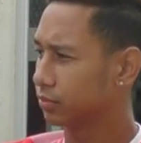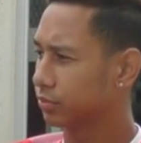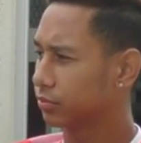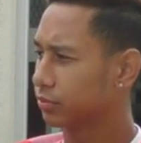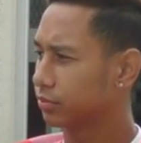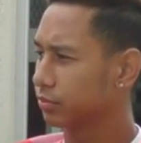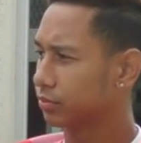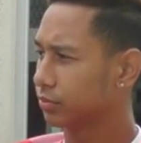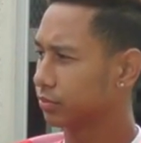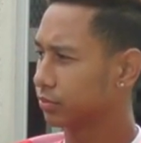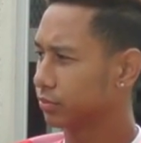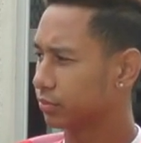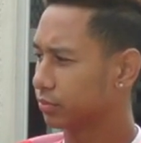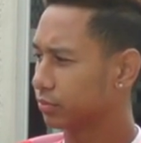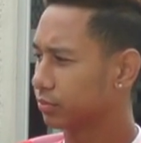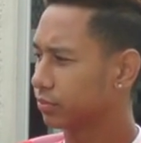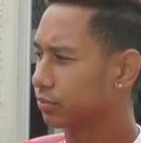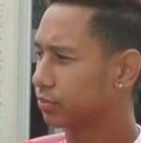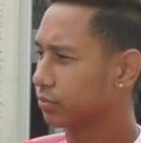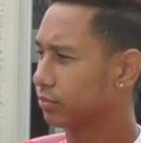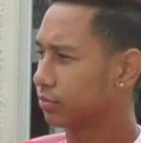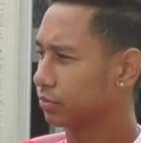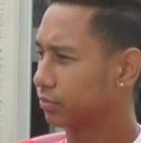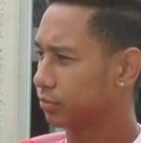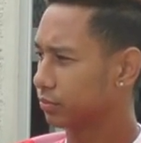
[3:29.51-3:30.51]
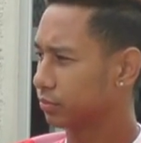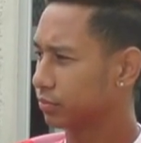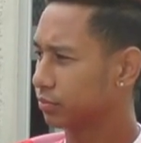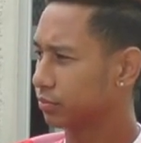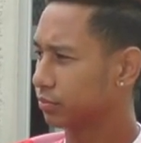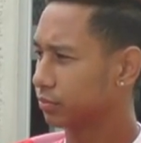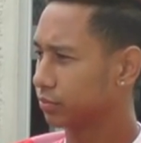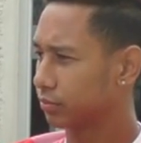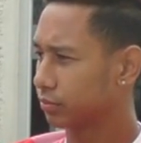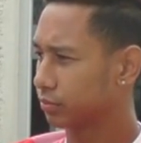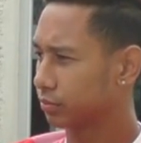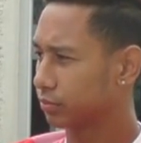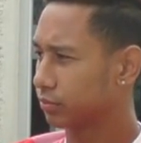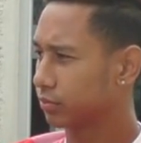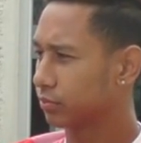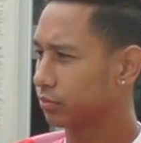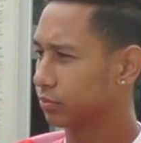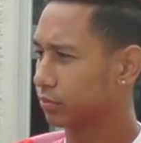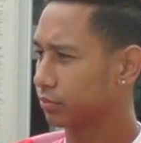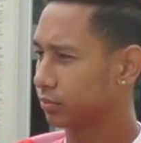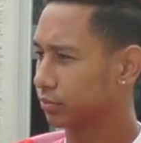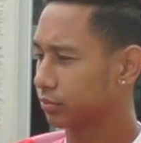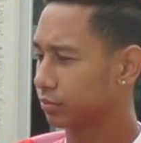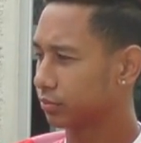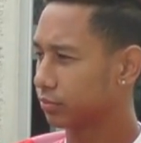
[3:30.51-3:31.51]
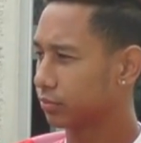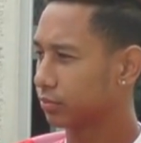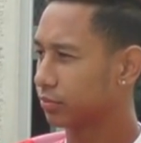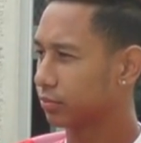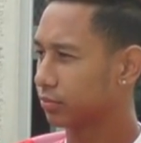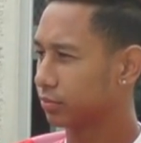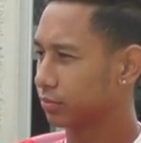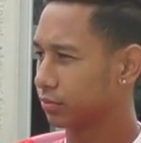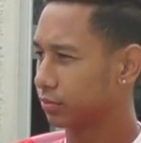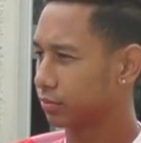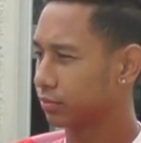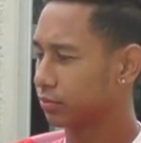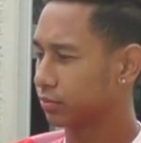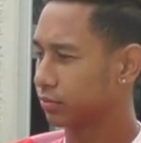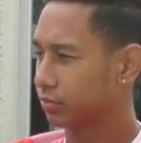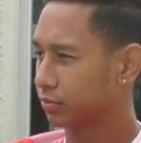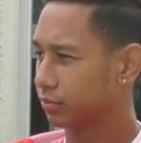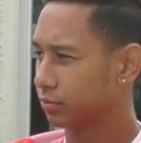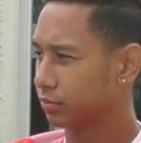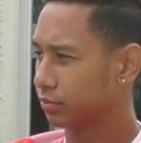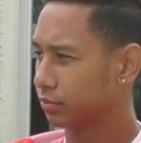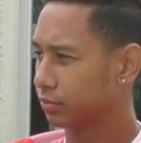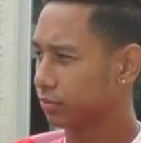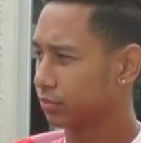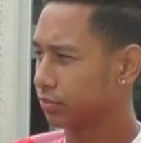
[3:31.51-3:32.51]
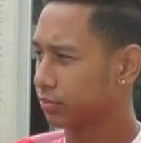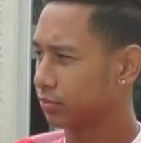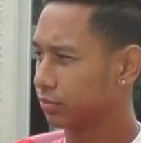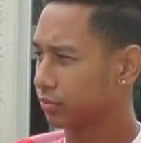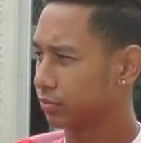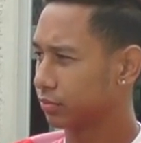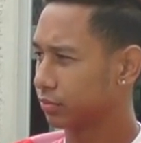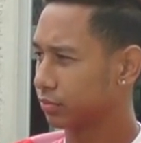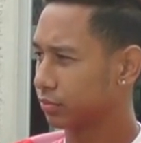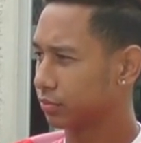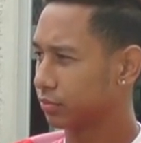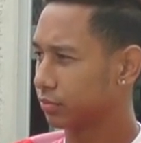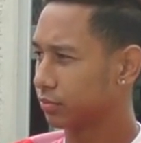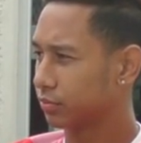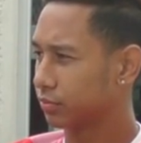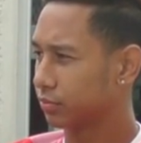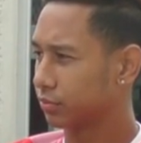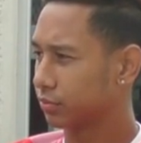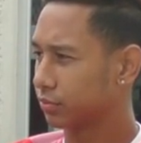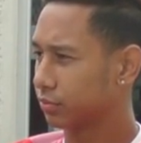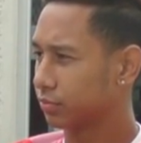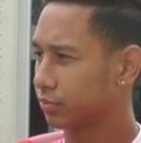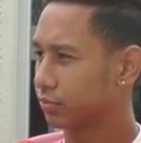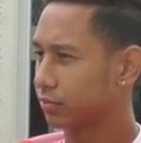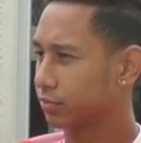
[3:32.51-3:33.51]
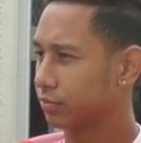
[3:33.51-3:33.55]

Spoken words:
This person isn't speaking.